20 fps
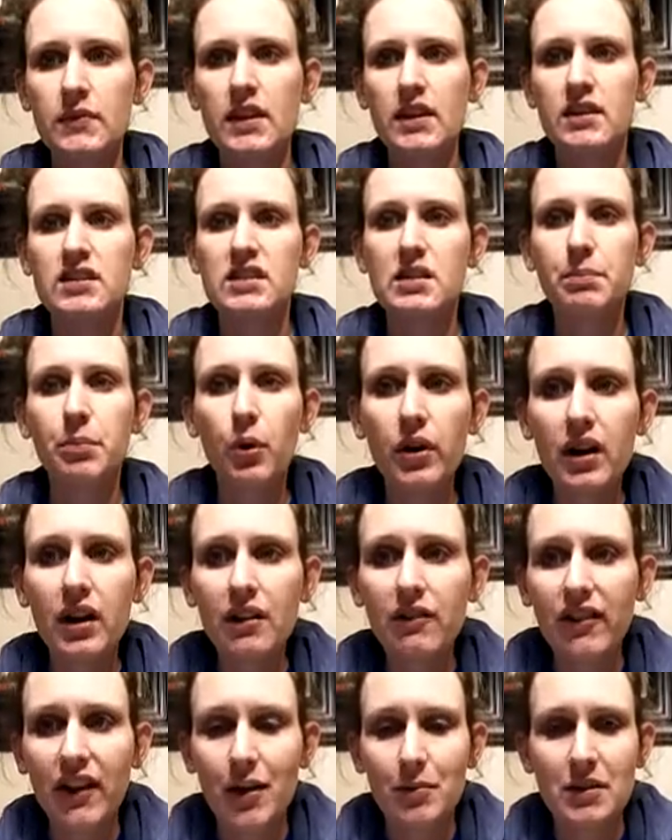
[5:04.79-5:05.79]
supporting
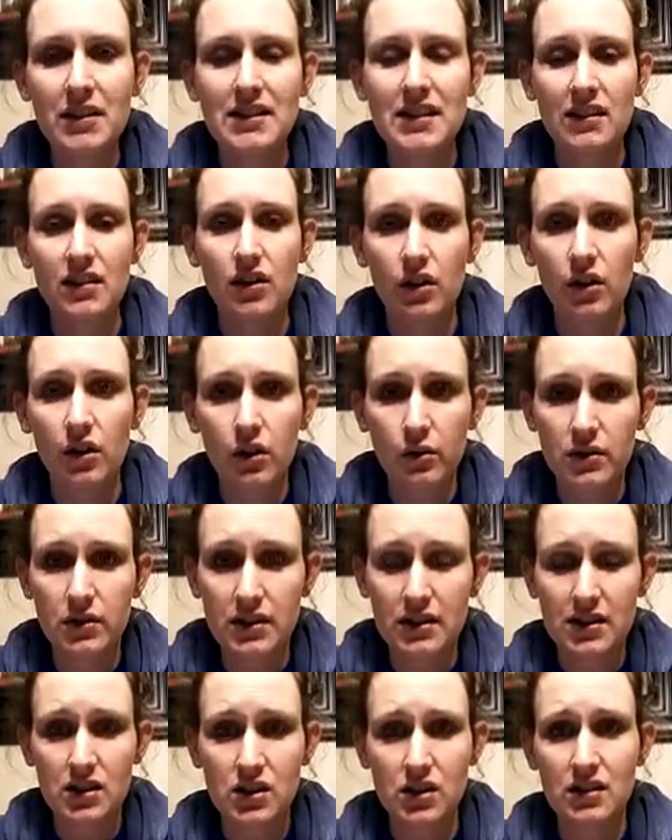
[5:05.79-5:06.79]
families in their own
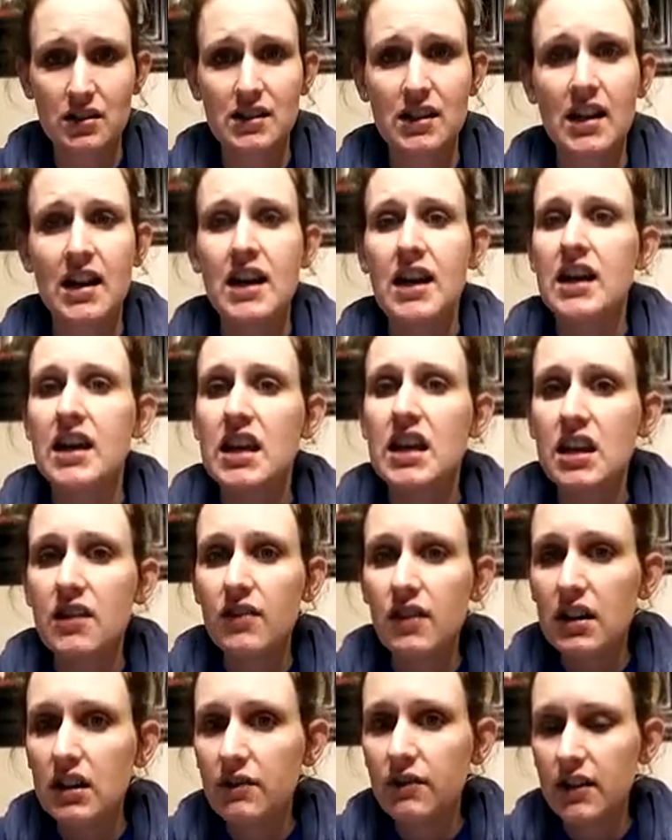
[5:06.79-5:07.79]
decisions,
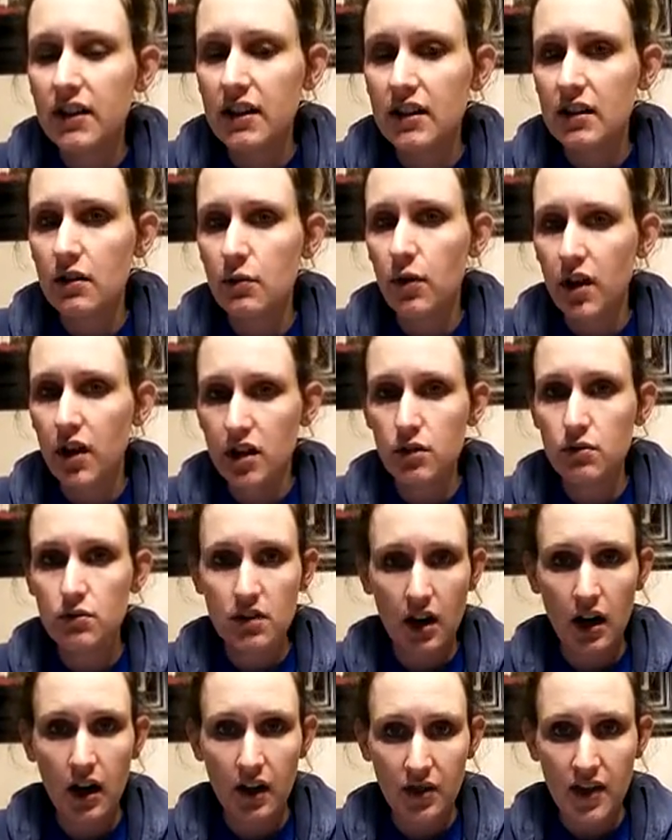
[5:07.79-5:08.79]
even if what you
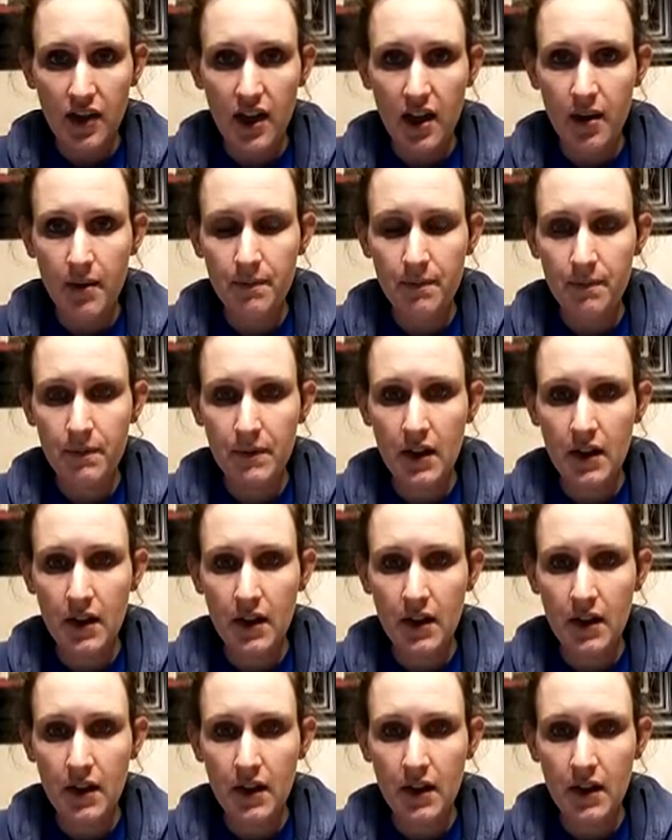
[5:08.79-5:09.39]
taught them